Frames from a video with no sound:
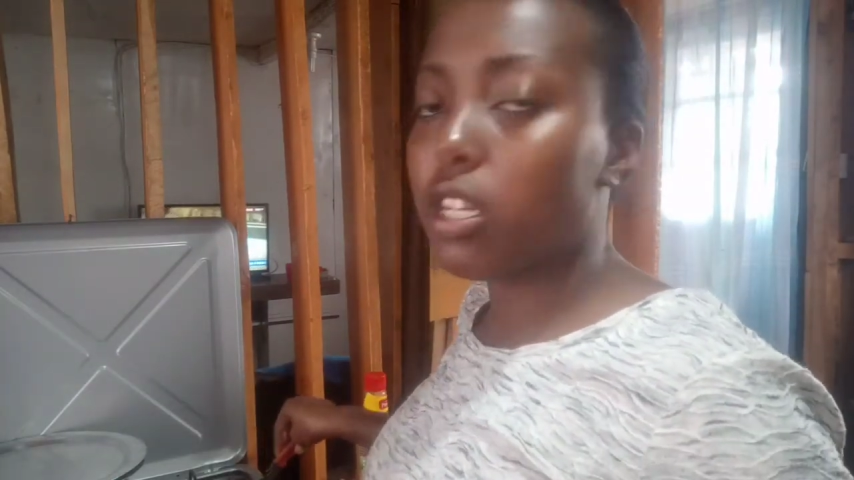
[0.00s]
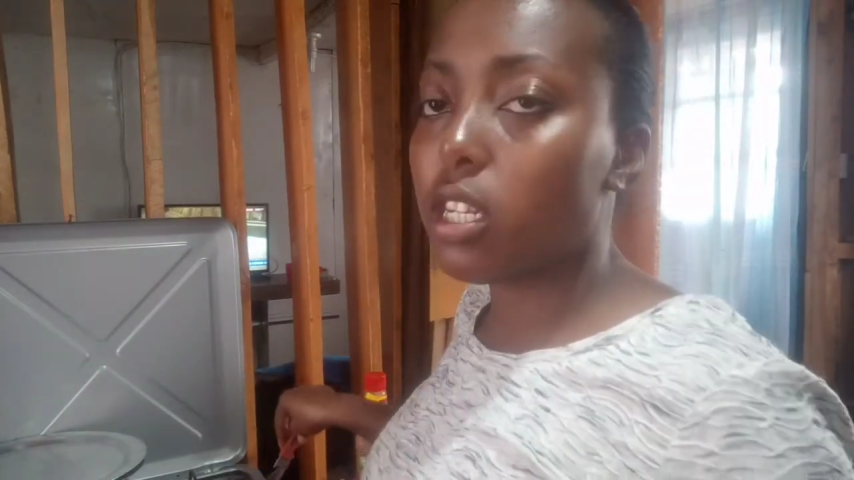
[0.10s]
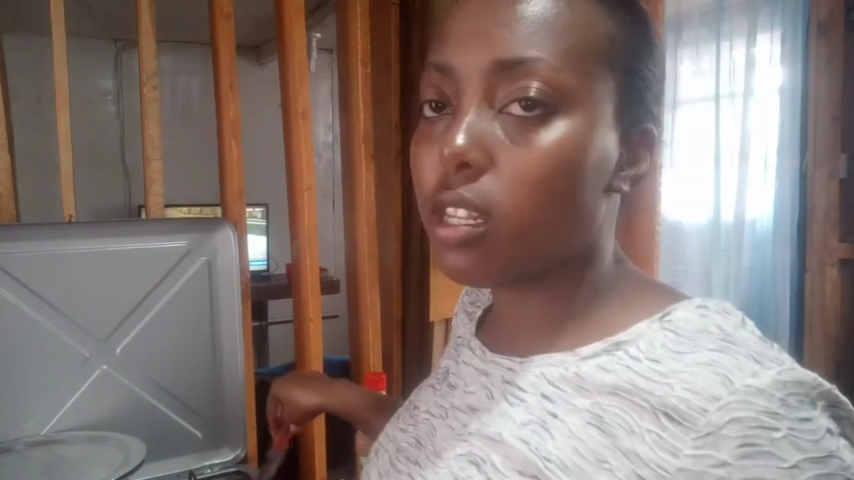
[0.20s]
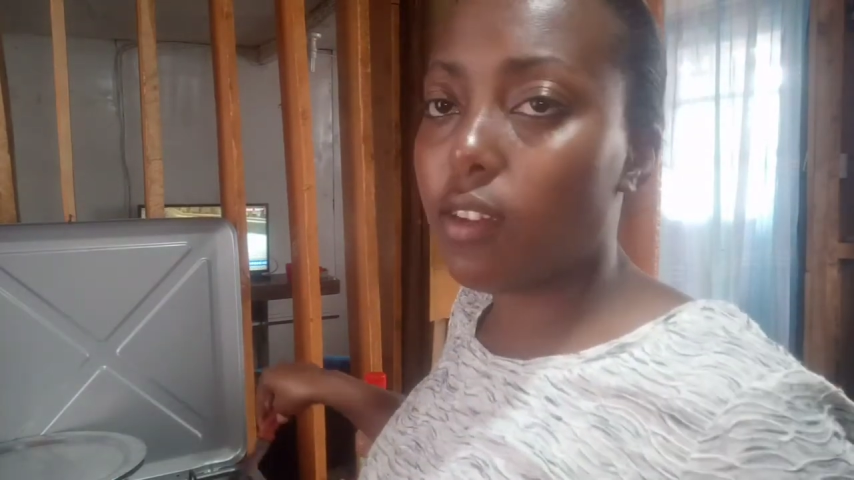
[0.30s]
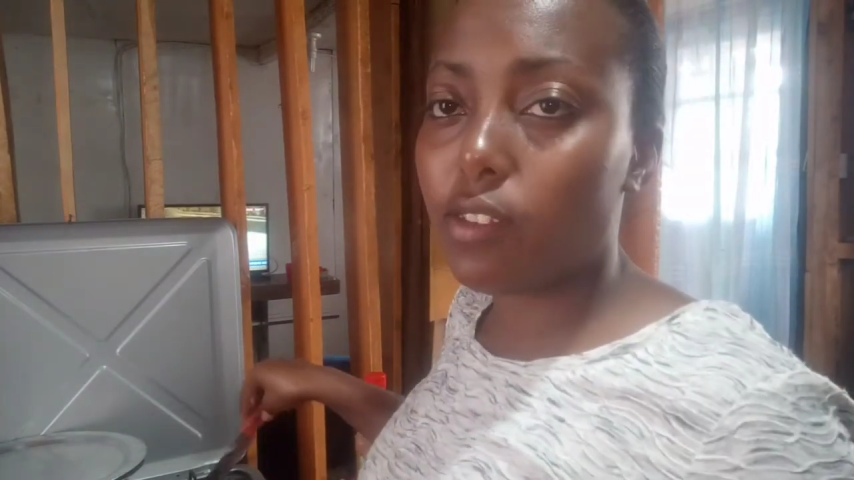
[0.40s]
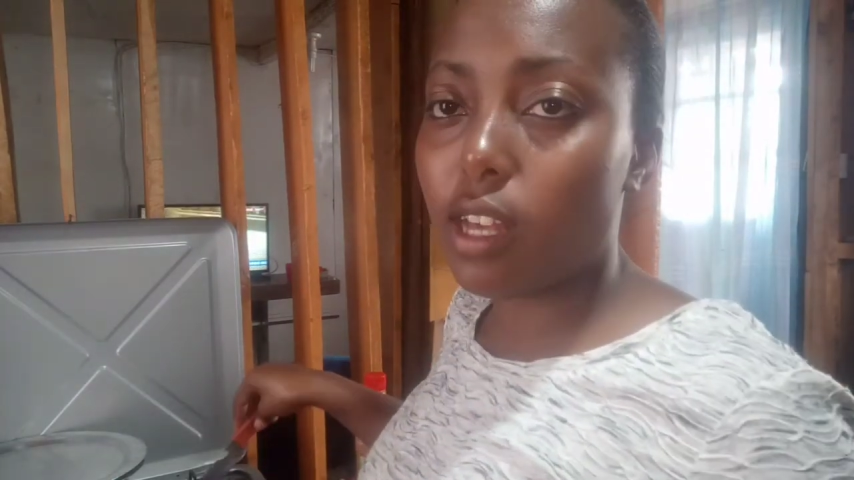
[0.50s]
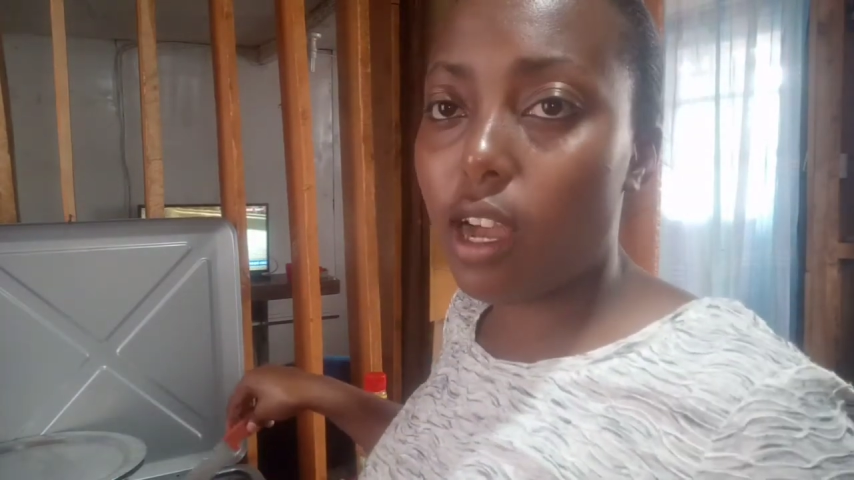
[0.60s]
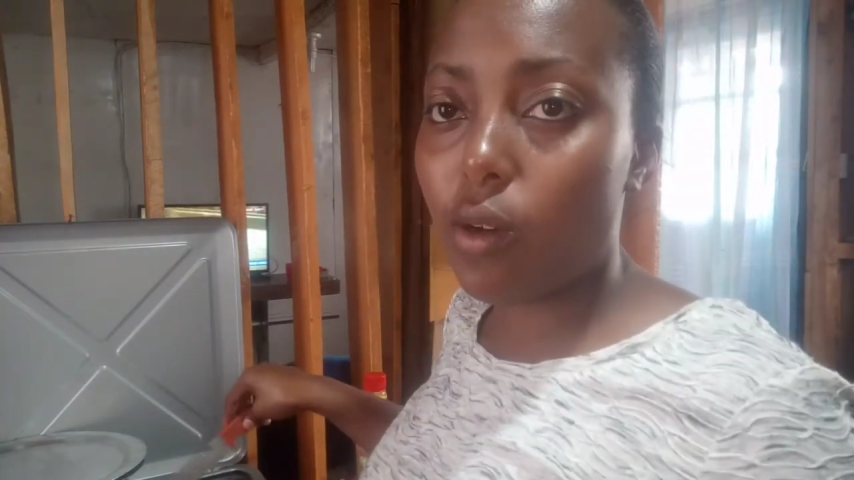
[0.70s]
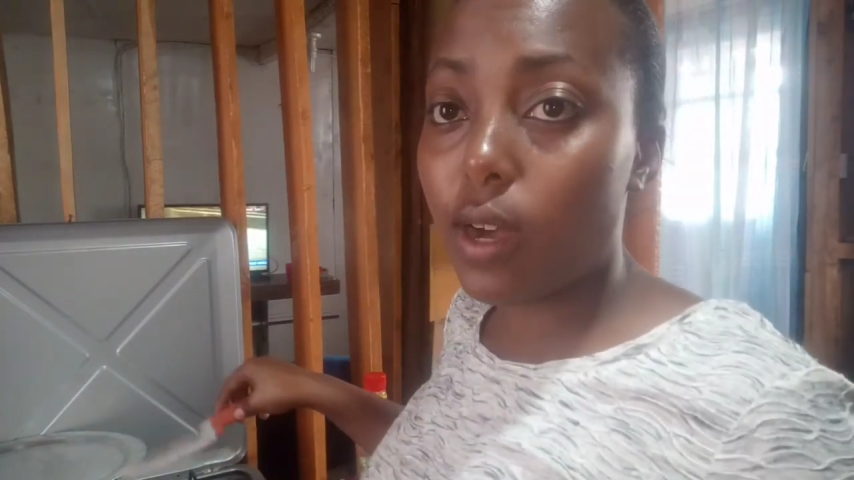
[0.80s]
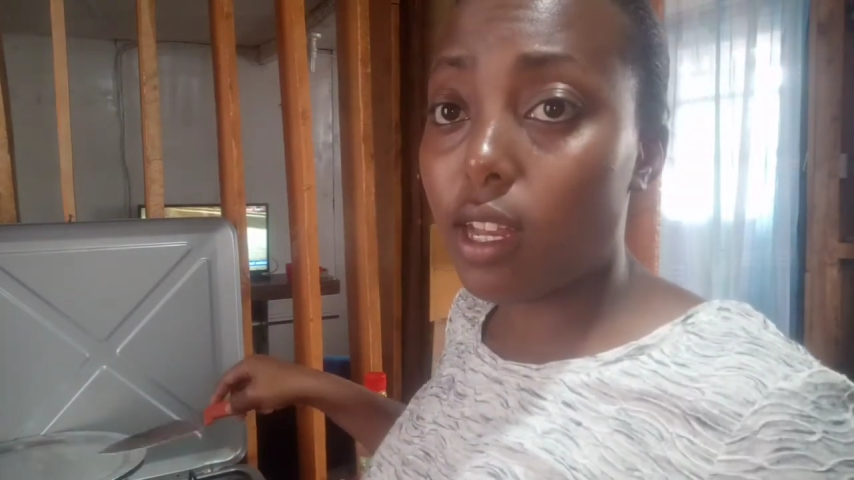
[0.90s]
it after
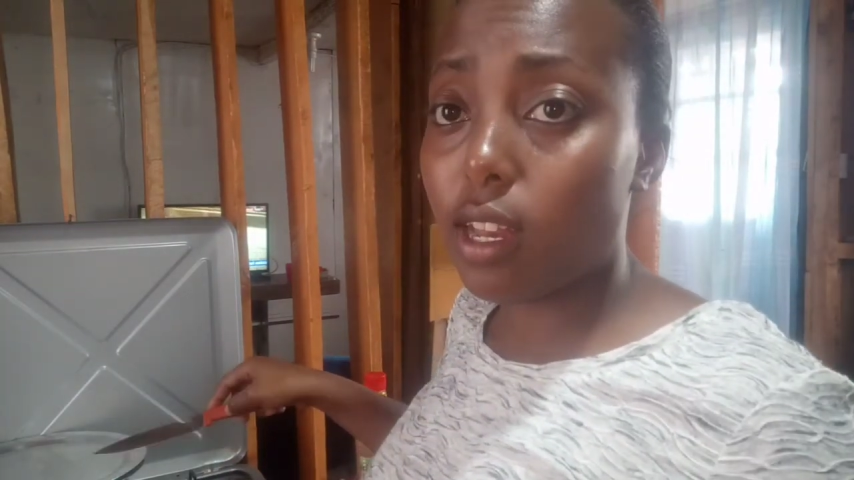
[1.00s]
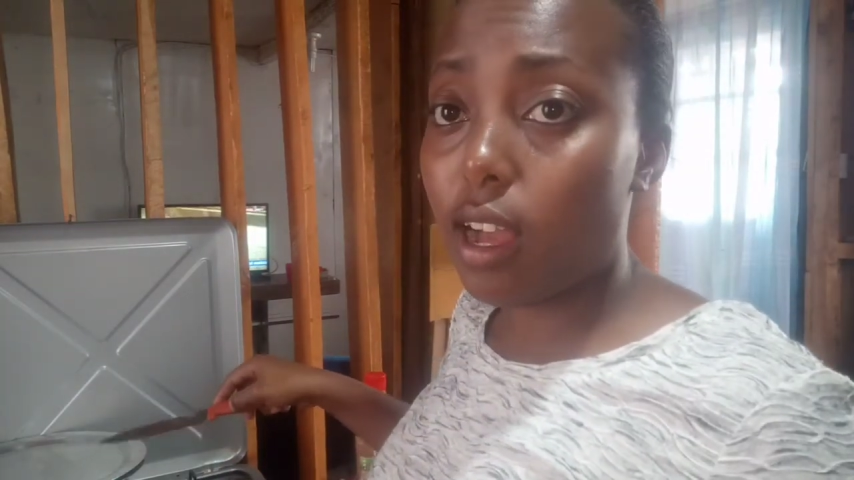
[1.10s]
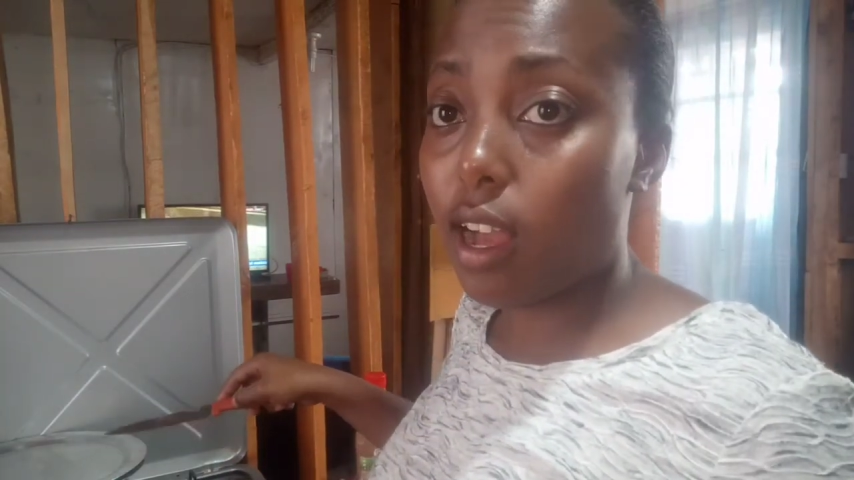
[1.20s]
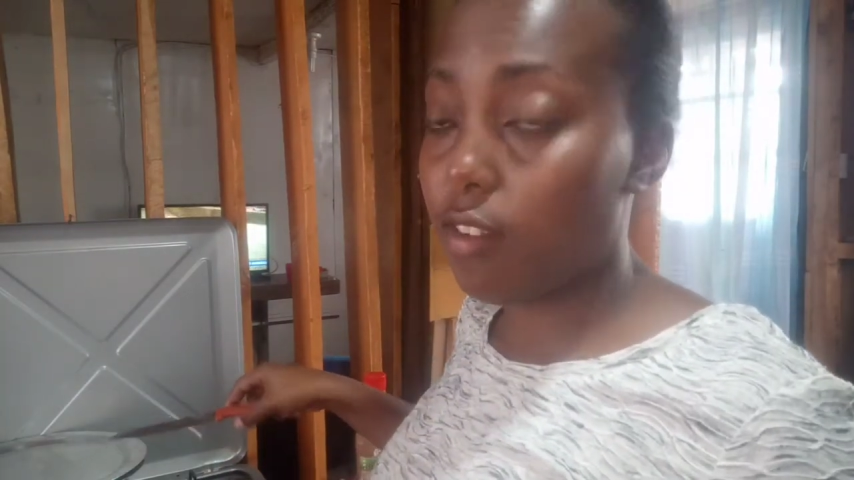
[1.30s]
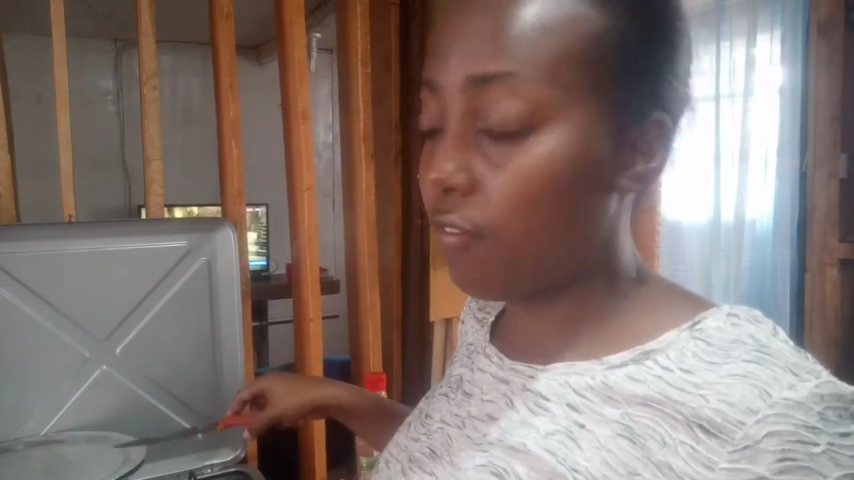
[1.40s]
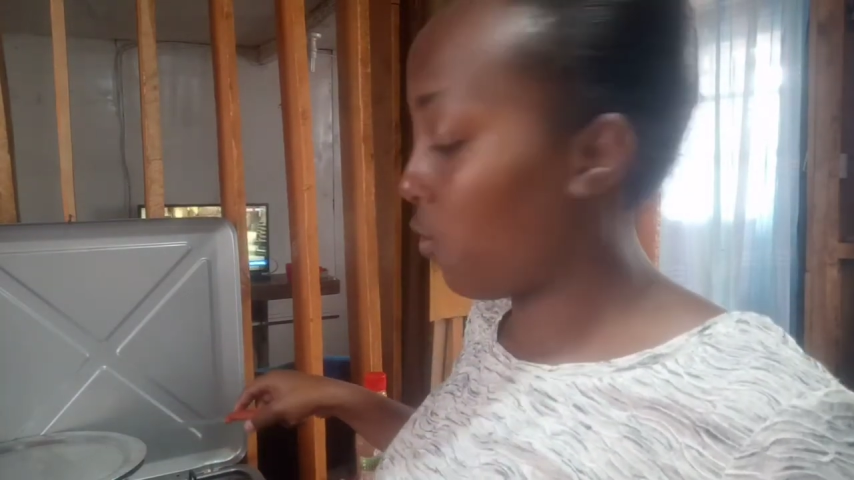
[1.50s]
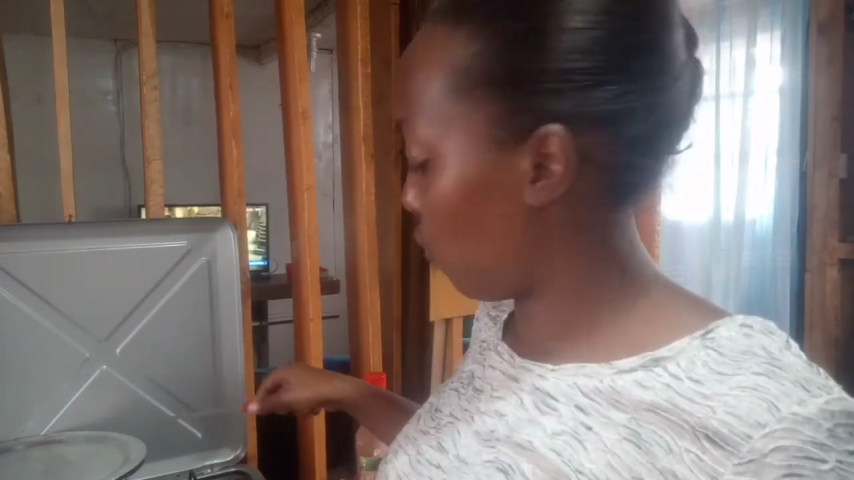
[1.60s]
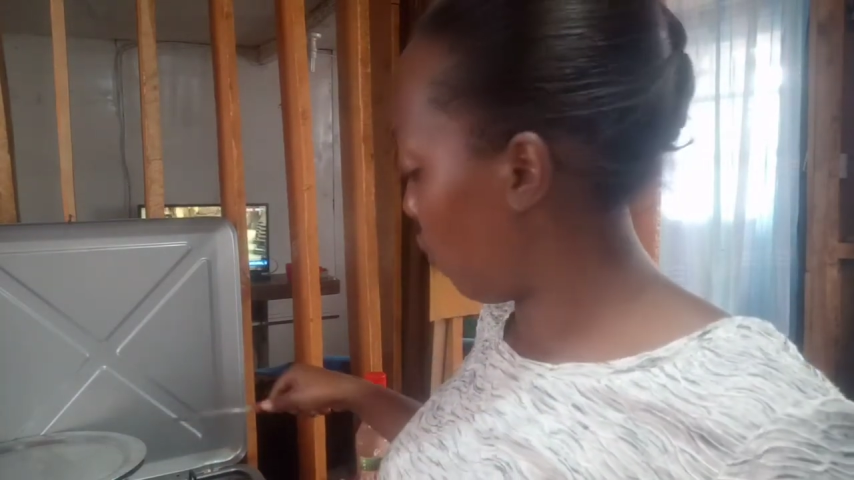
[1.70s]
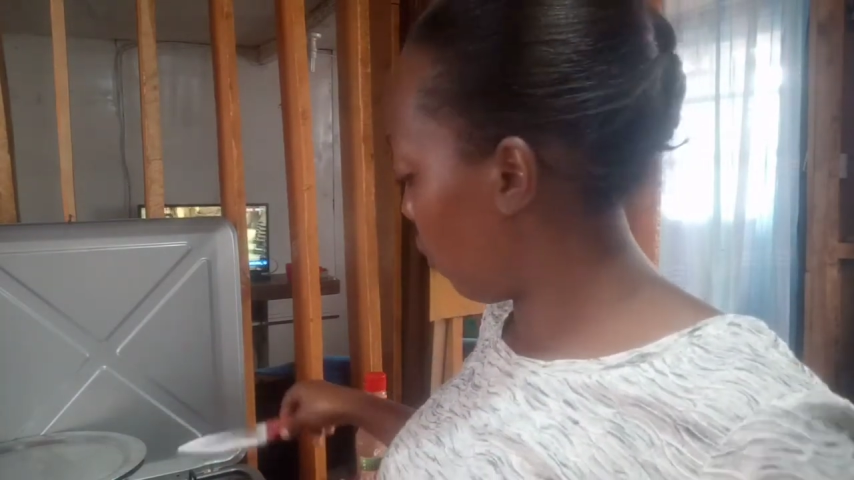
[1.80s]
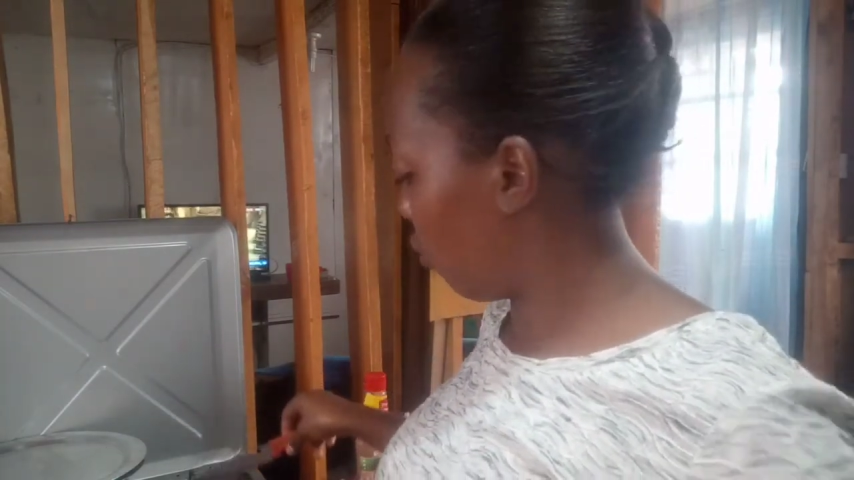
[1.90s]
1.5
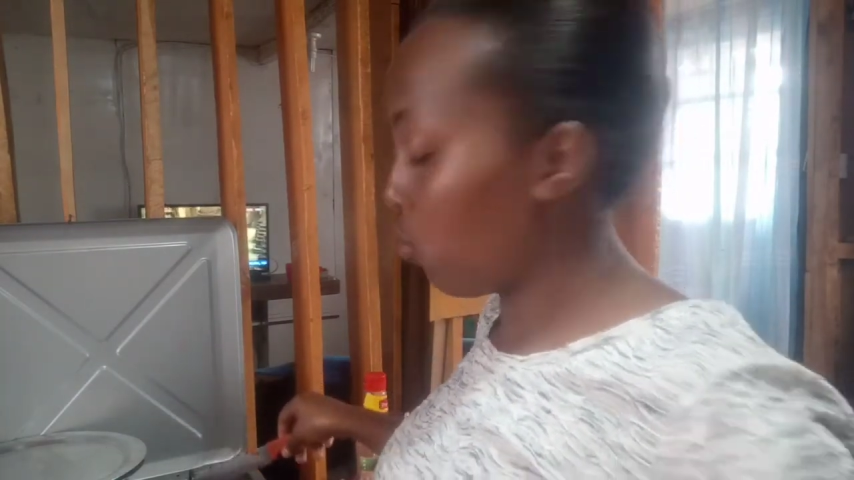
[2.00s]
or